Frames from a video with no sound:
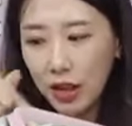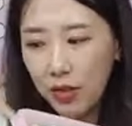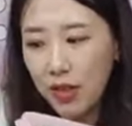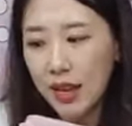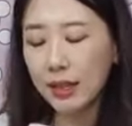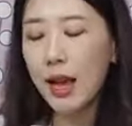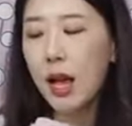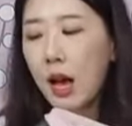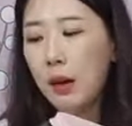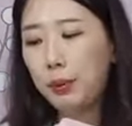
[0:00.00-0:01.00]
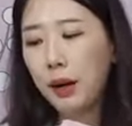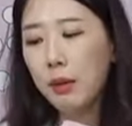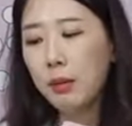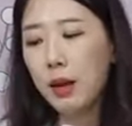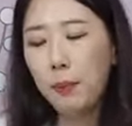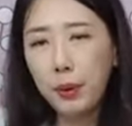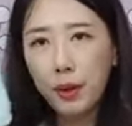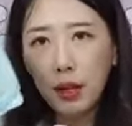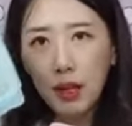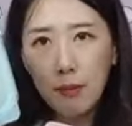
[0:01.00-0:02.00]
than this, I probably have put
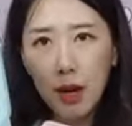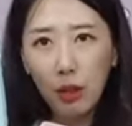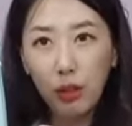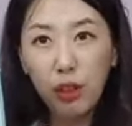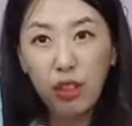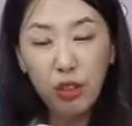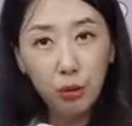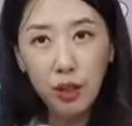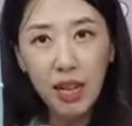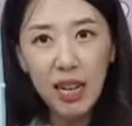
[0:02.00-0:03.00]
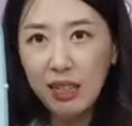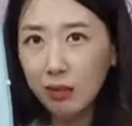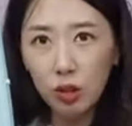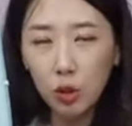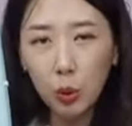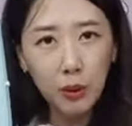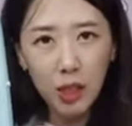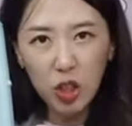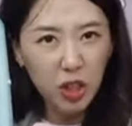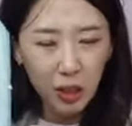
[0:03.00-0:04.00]
it in my 3
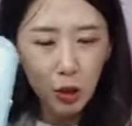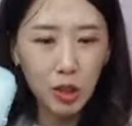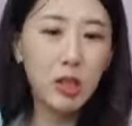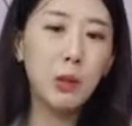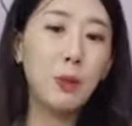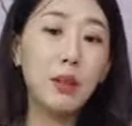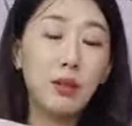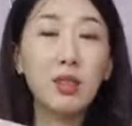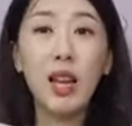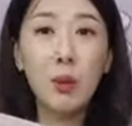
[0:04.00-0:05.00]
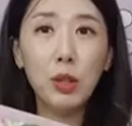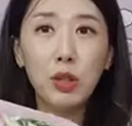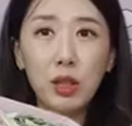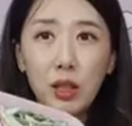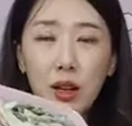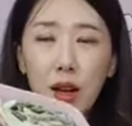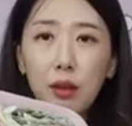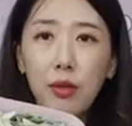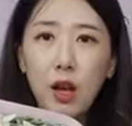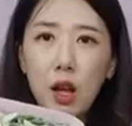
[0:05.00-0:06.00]
storage sections, but that was good
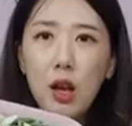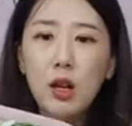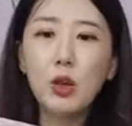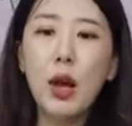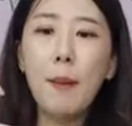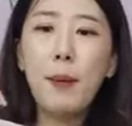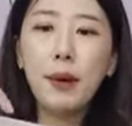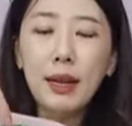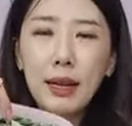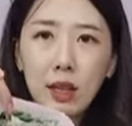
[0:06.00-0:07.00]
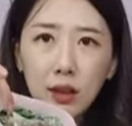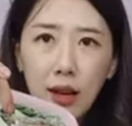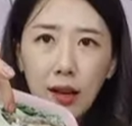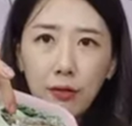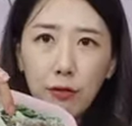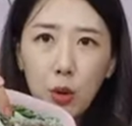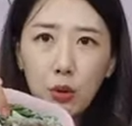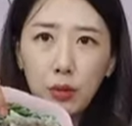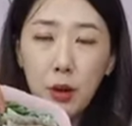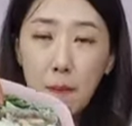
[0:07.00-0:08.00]
enough. So I put it in the
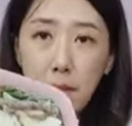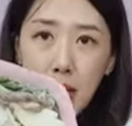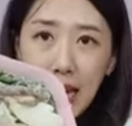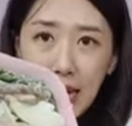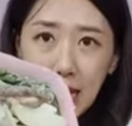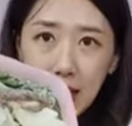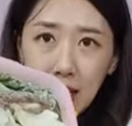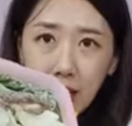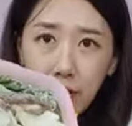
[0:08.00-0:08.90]
leftover meat